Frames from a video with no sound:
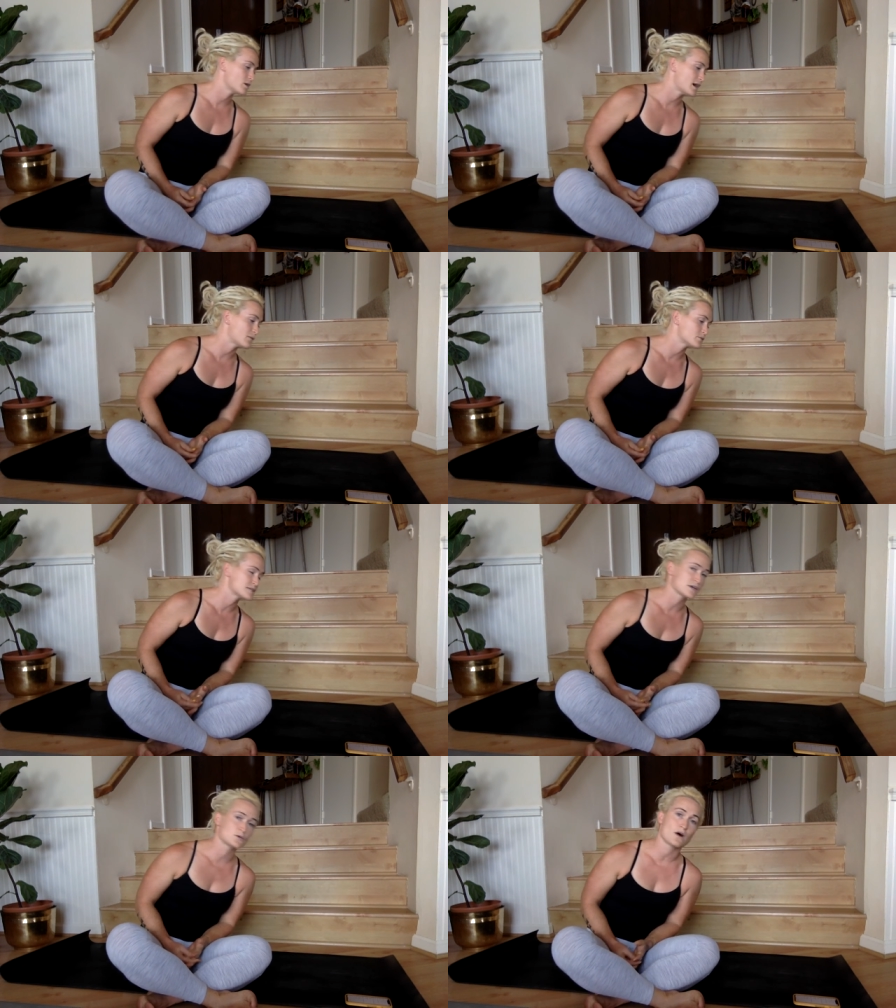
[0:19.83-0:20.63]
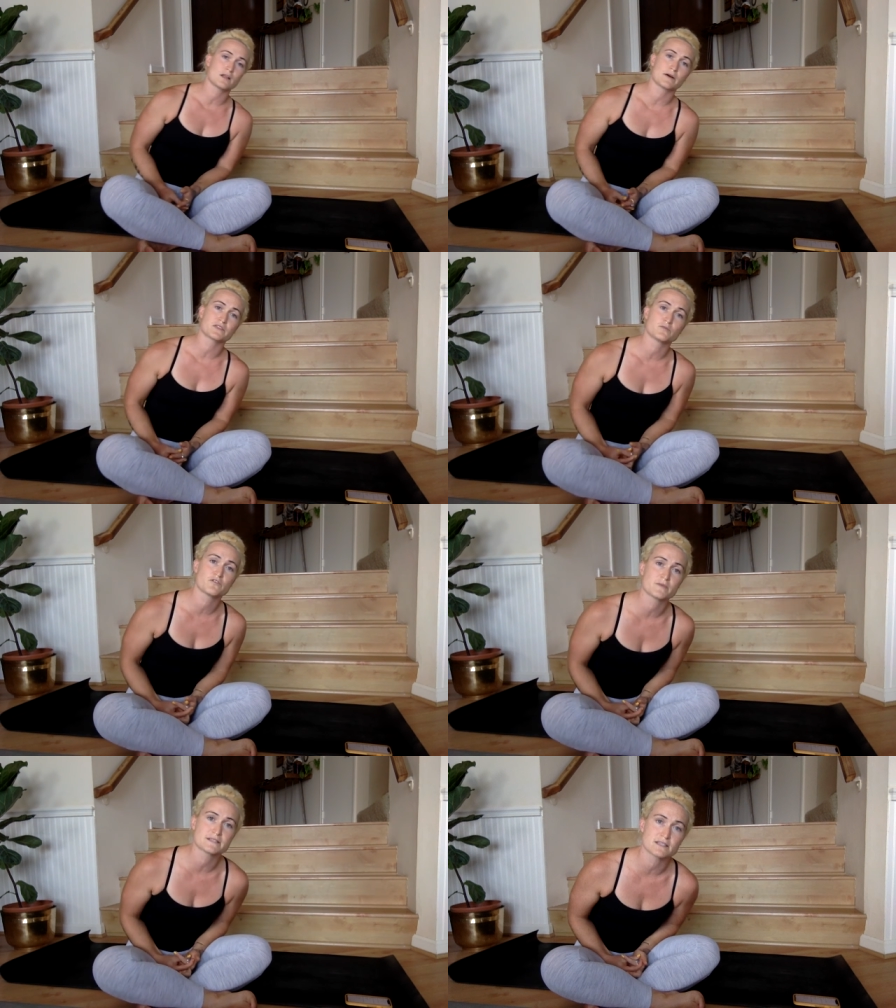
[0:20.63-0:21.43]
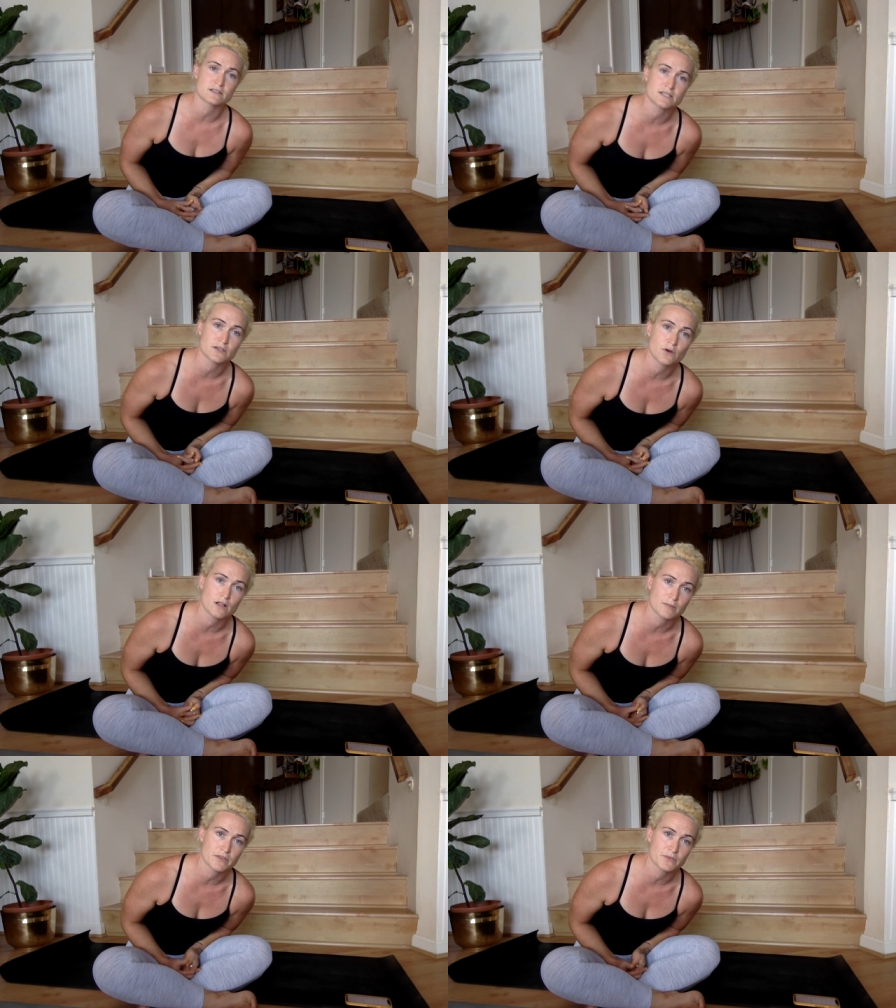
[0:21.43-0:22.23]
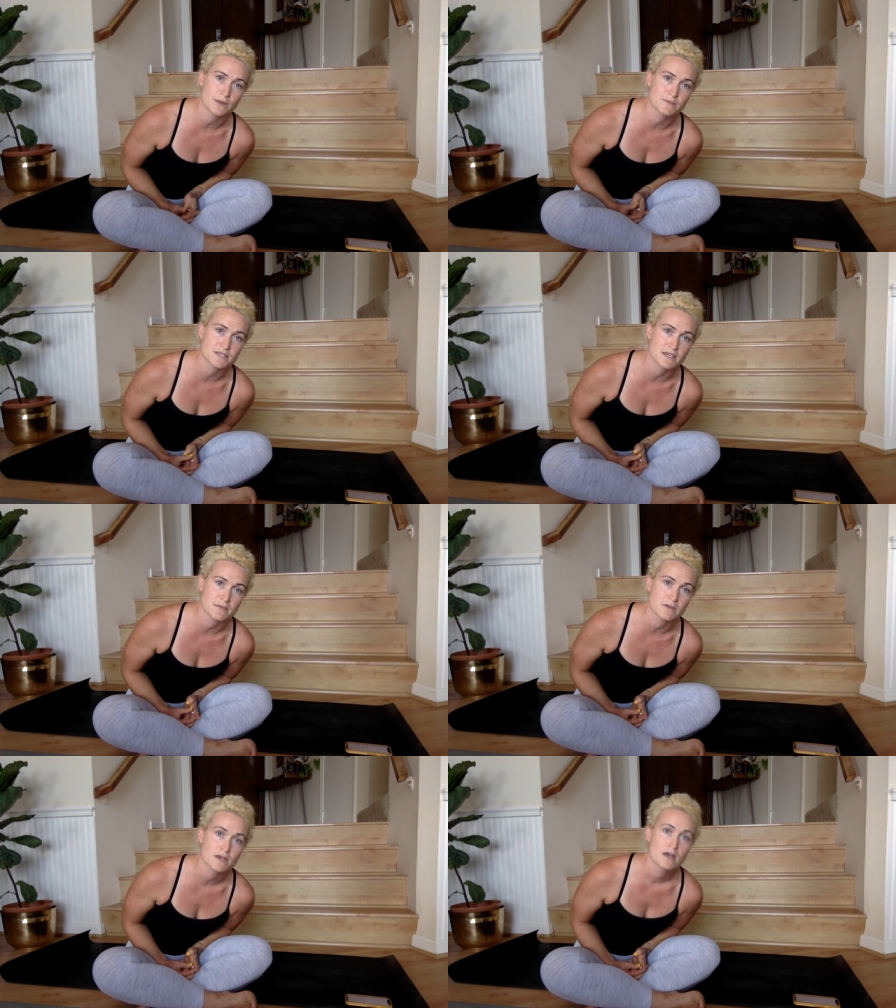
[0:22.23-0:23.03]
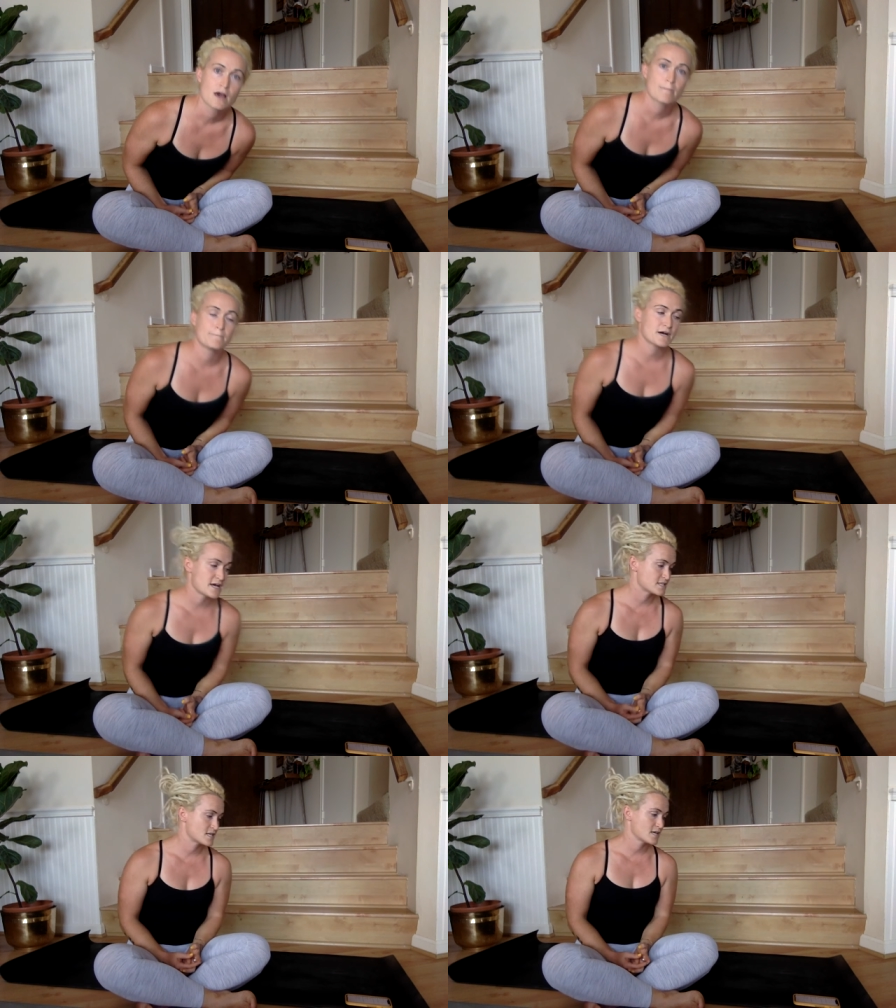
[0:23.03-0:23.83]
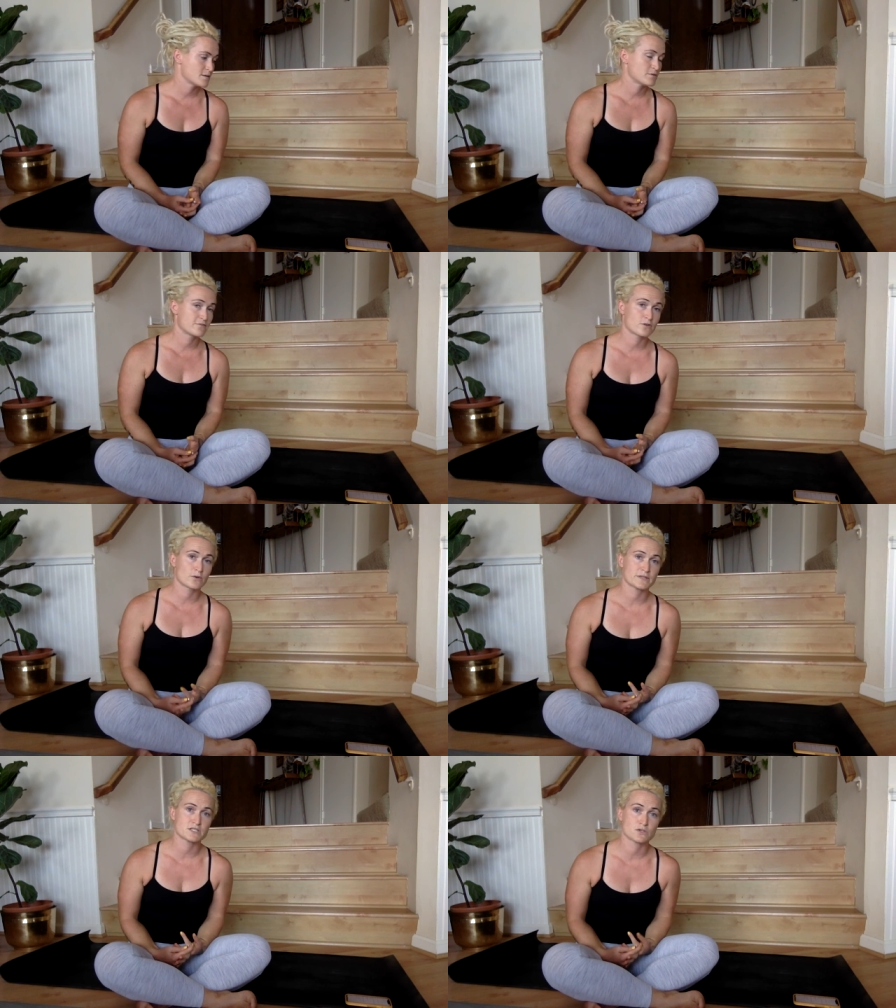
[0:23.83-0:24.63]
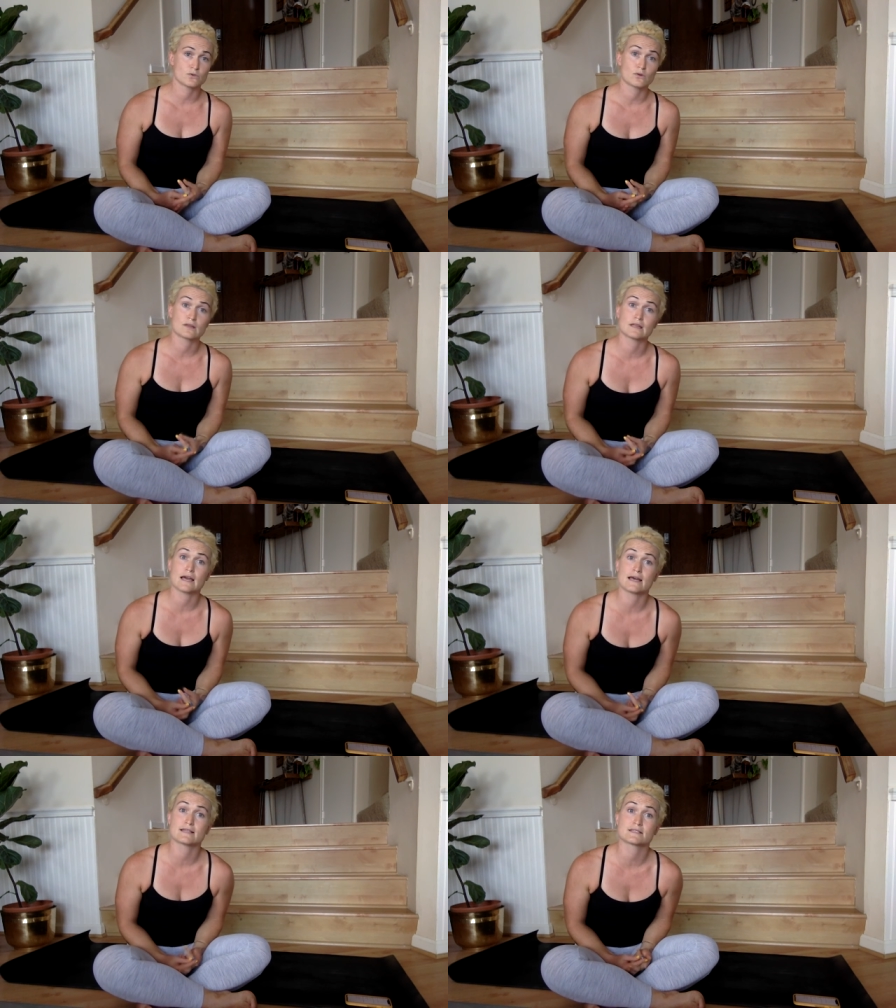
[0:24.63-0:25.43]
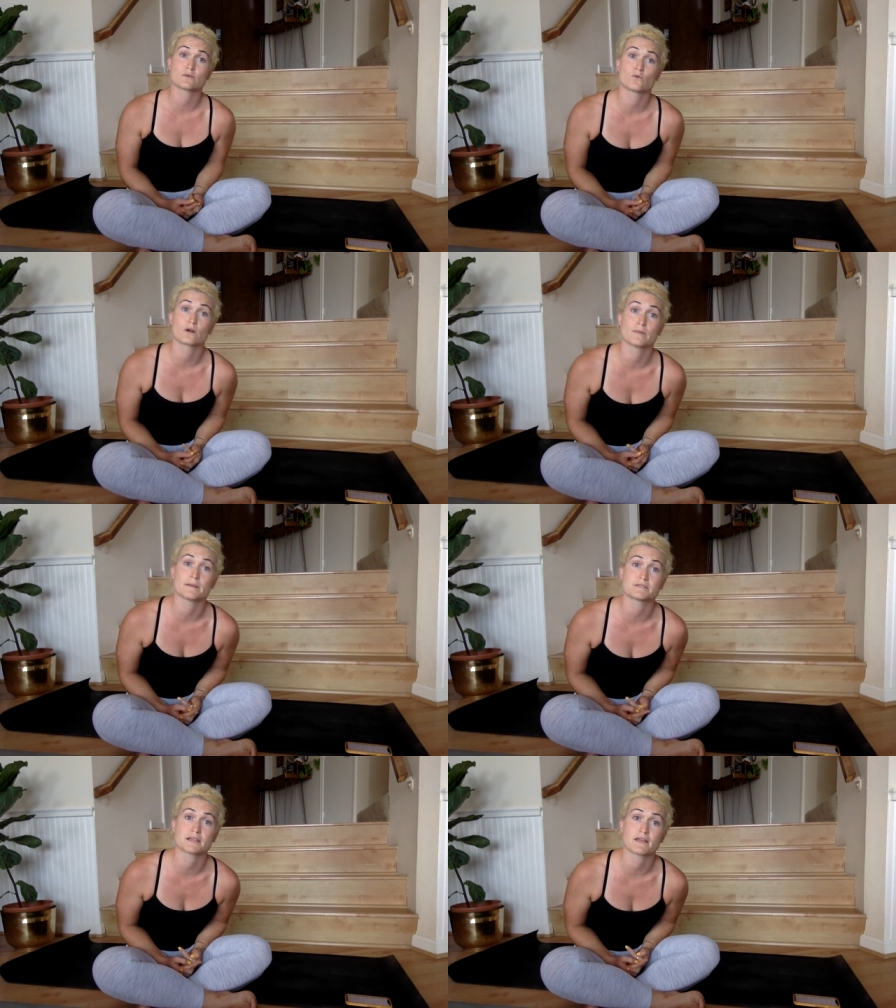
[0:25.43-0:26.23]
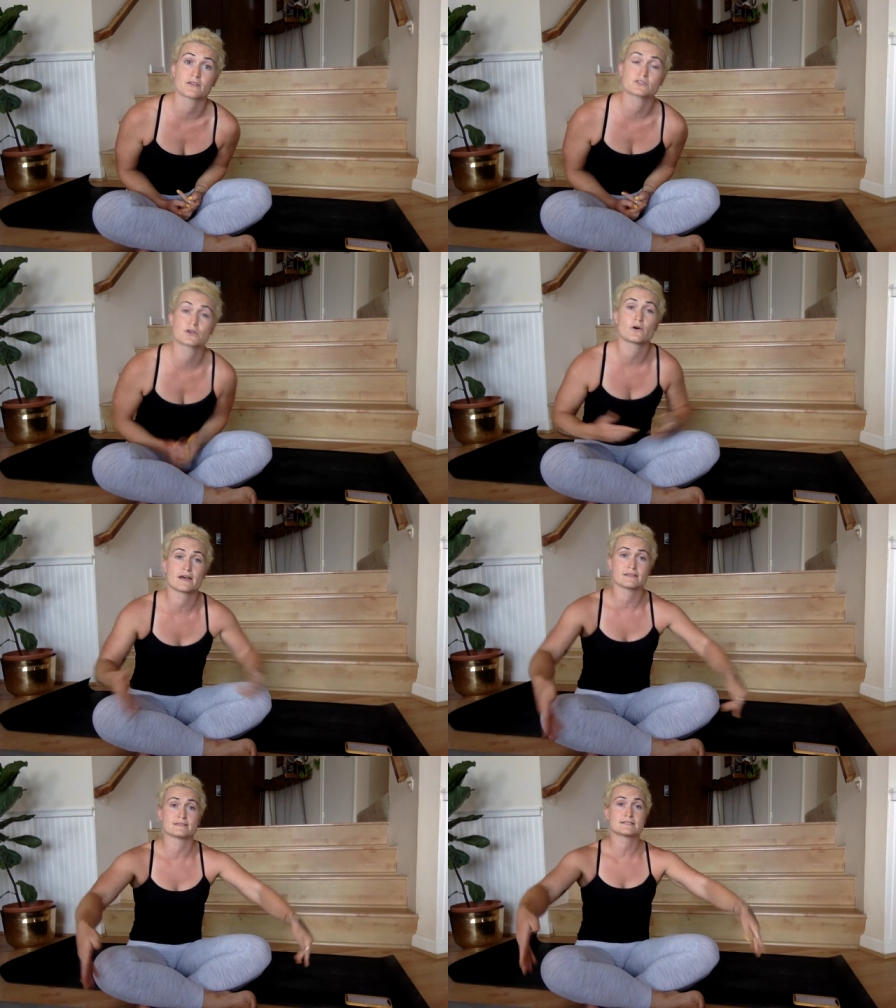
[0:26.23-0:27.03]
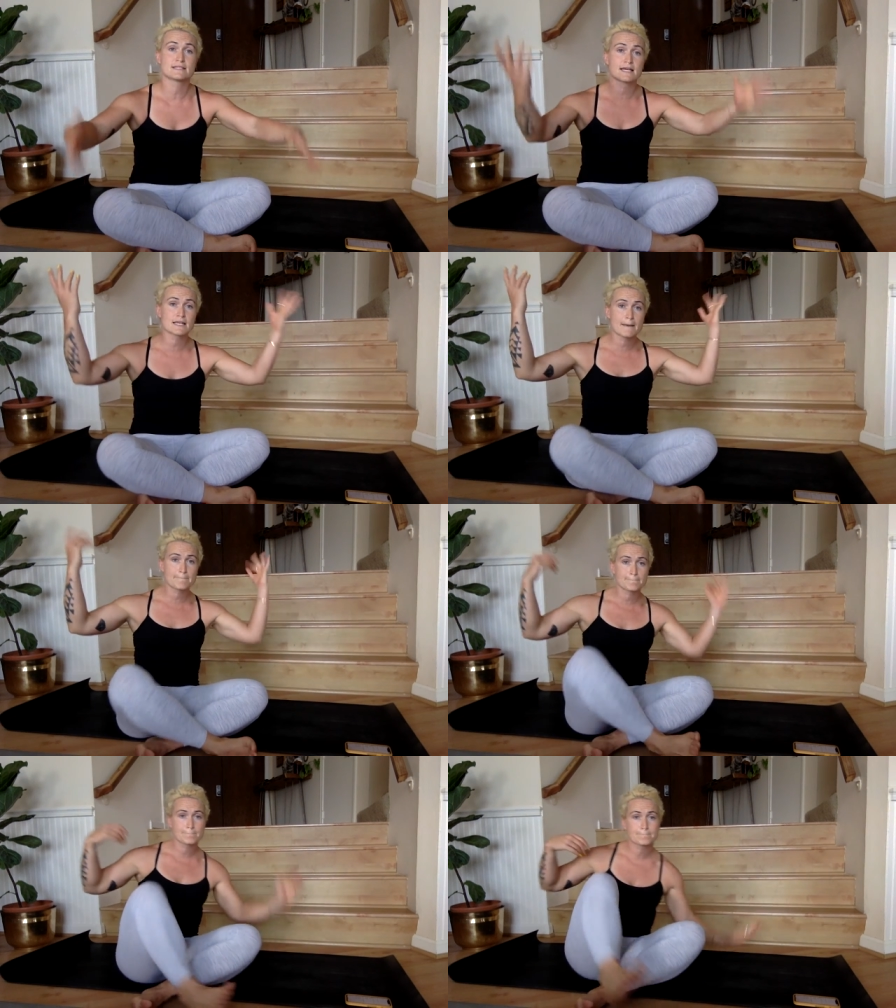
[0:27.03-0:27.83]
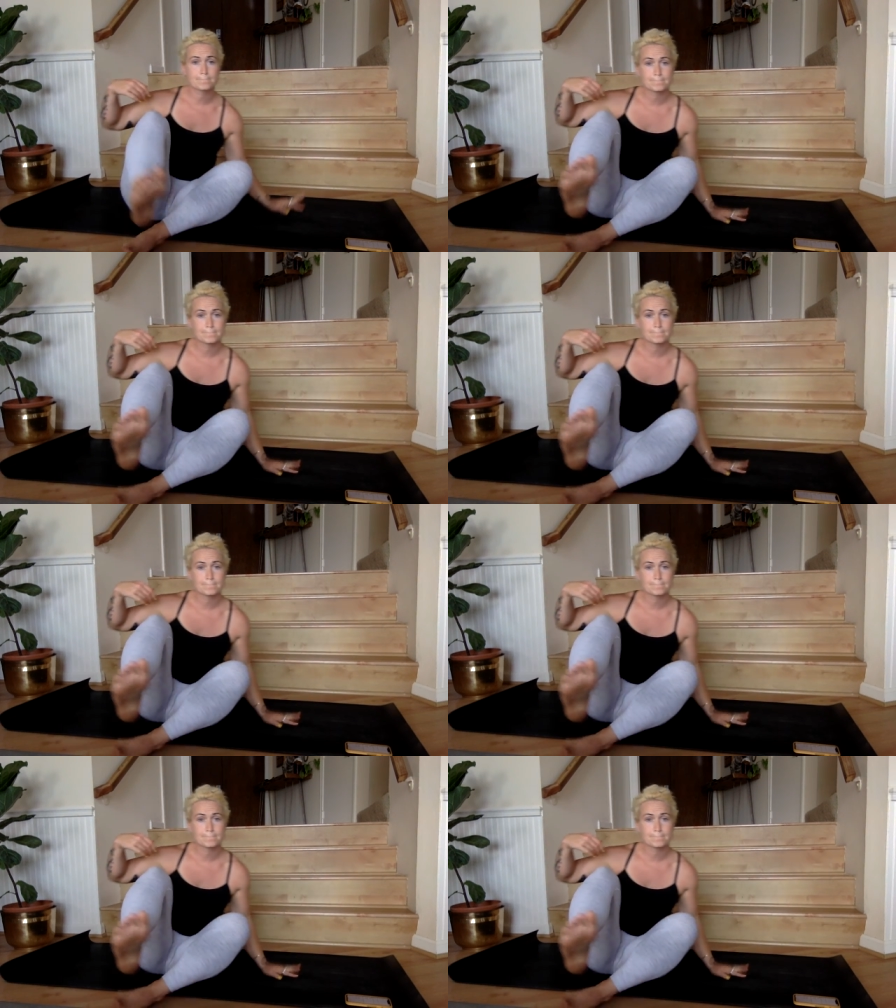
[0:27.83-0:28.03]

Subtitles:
I will tell you all about the movements and I'll tell you all about the rep scheme, but before we do, let's warm up together. So go ahead and stand up.